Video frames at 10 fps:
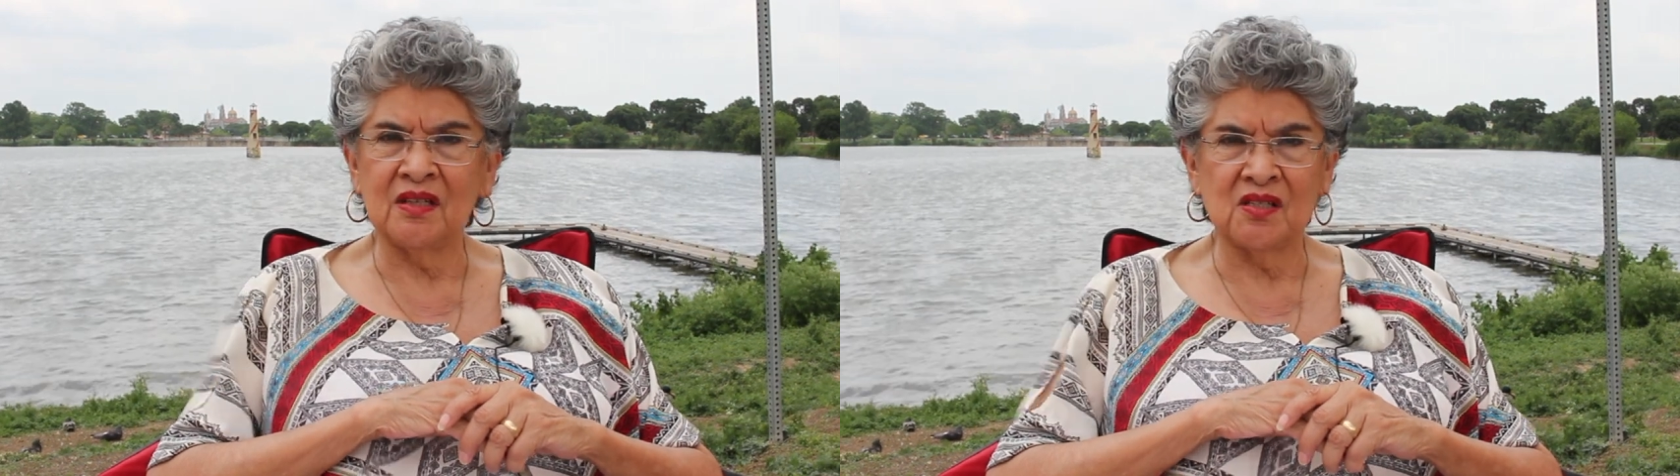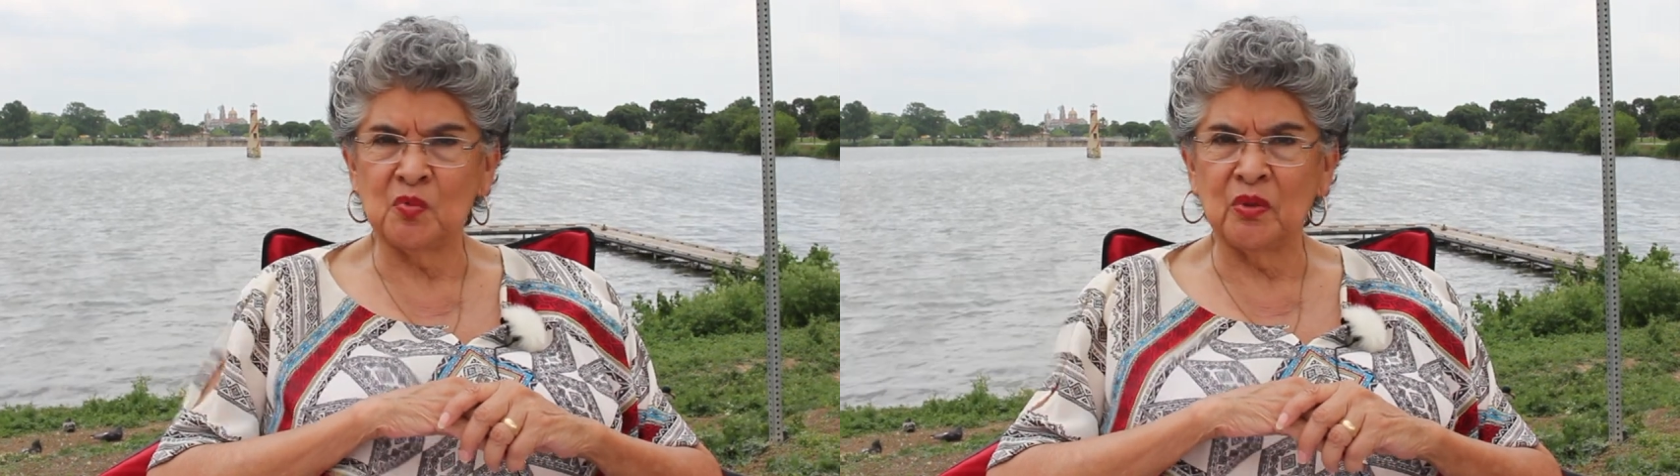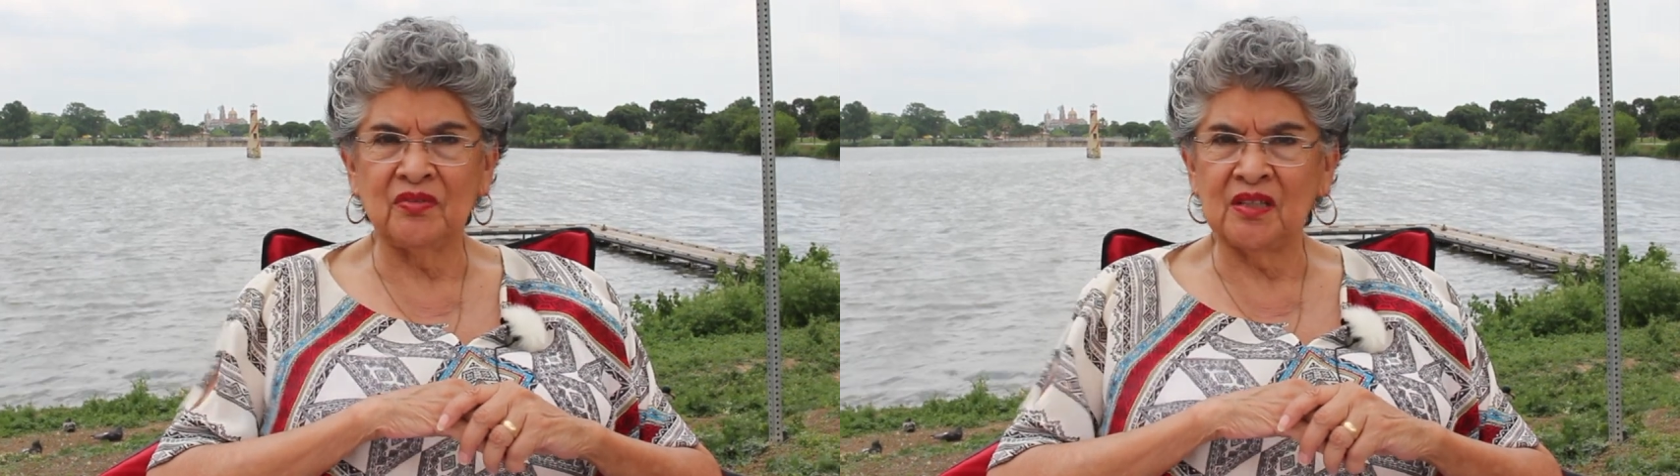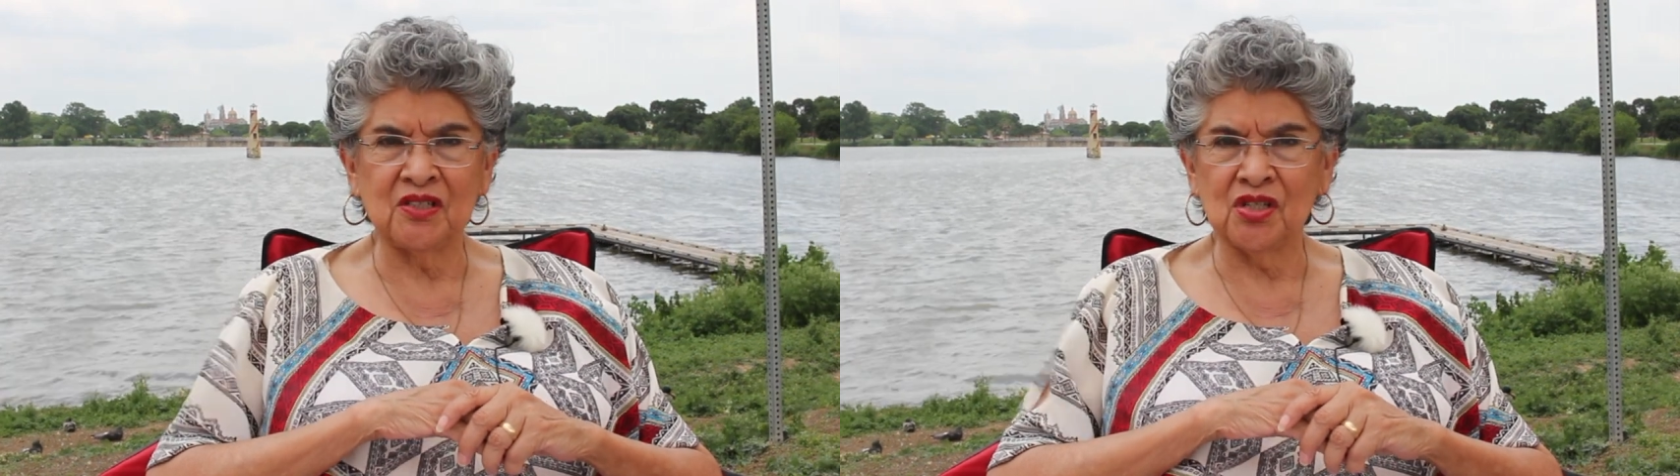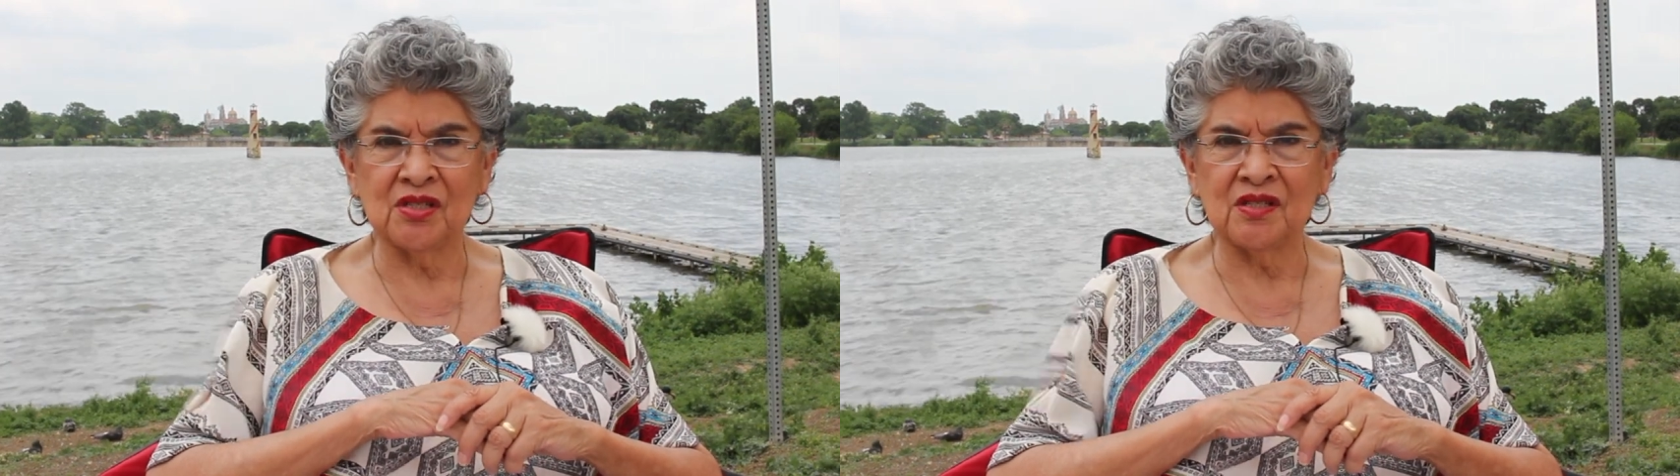these
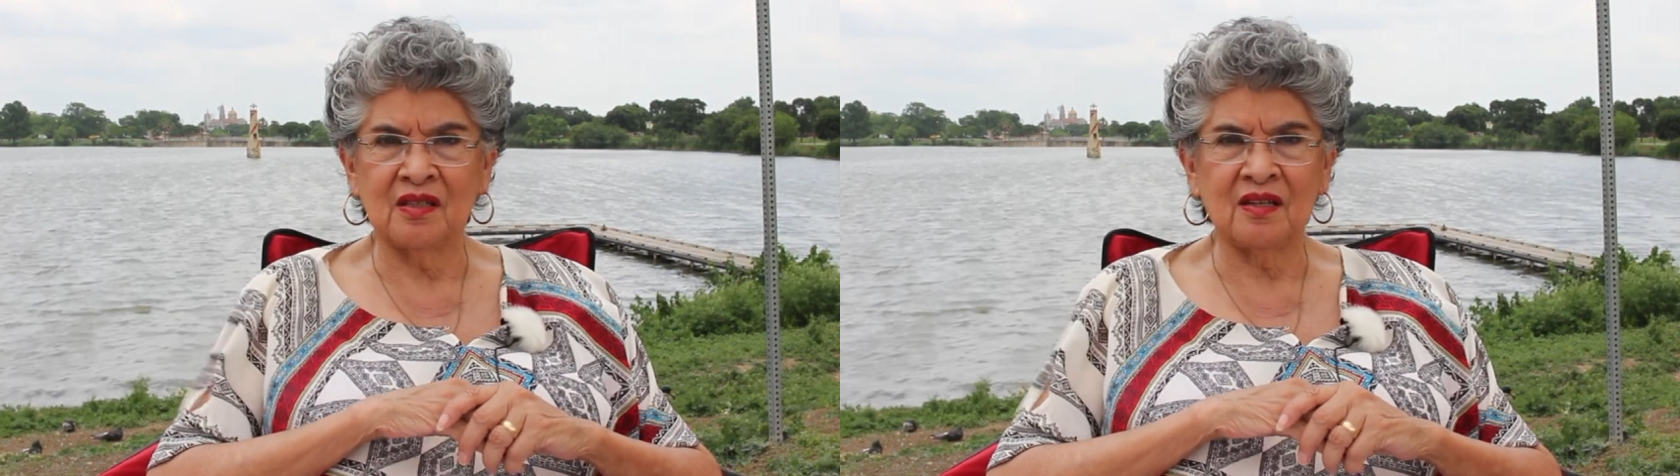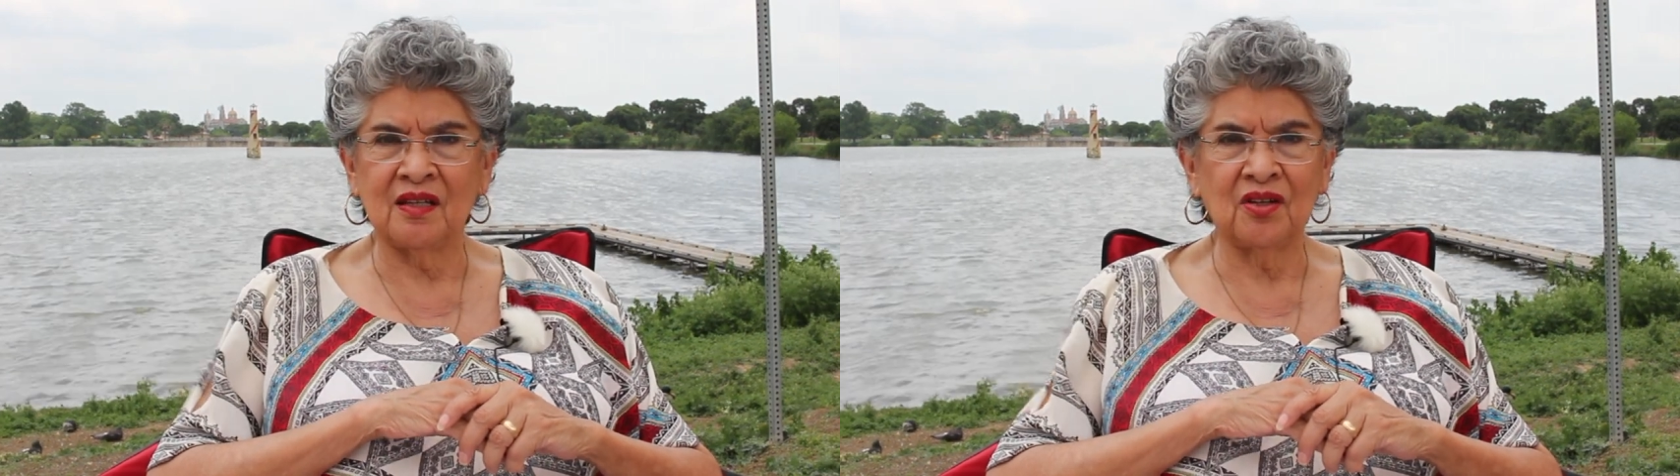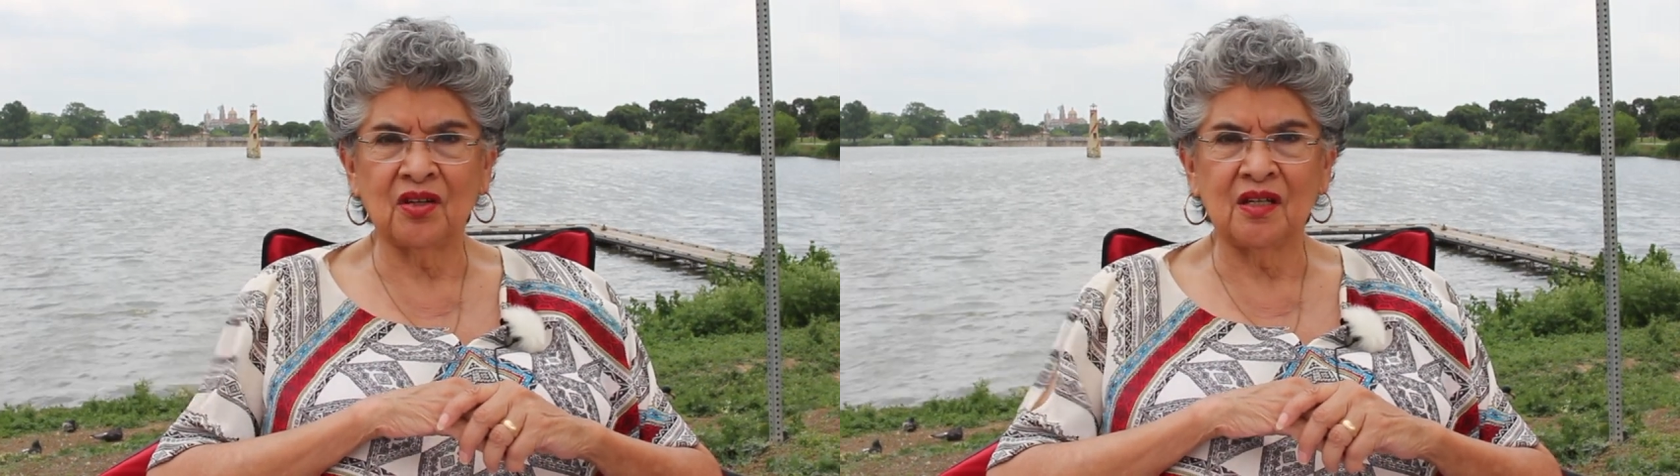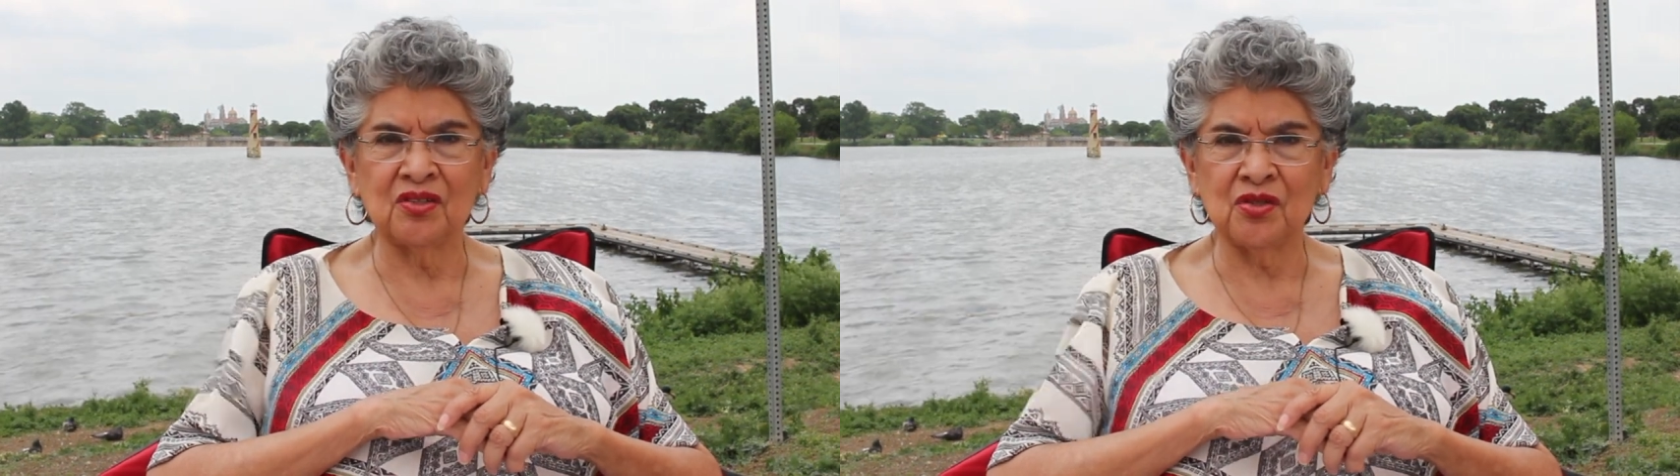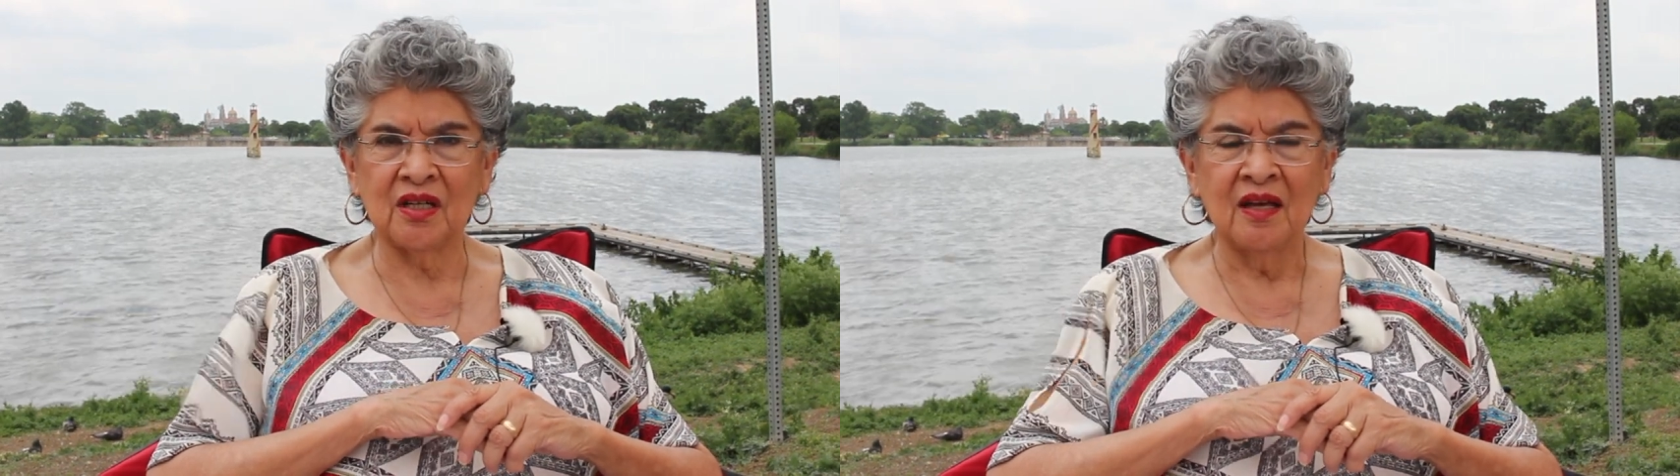privileges in, in our
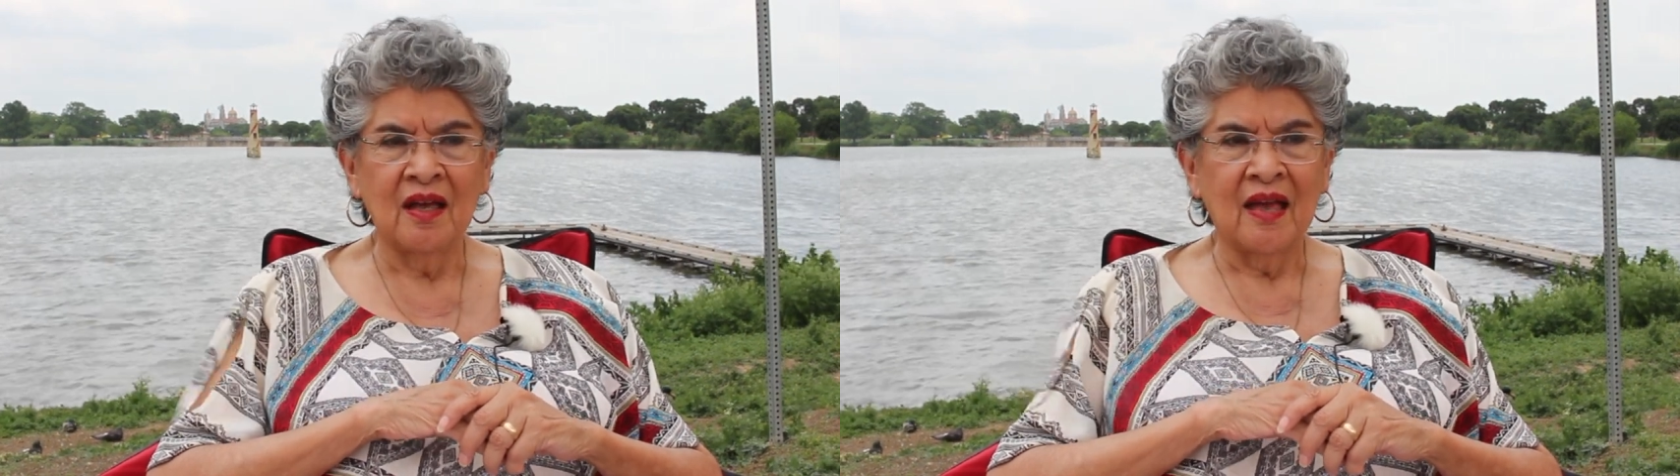country.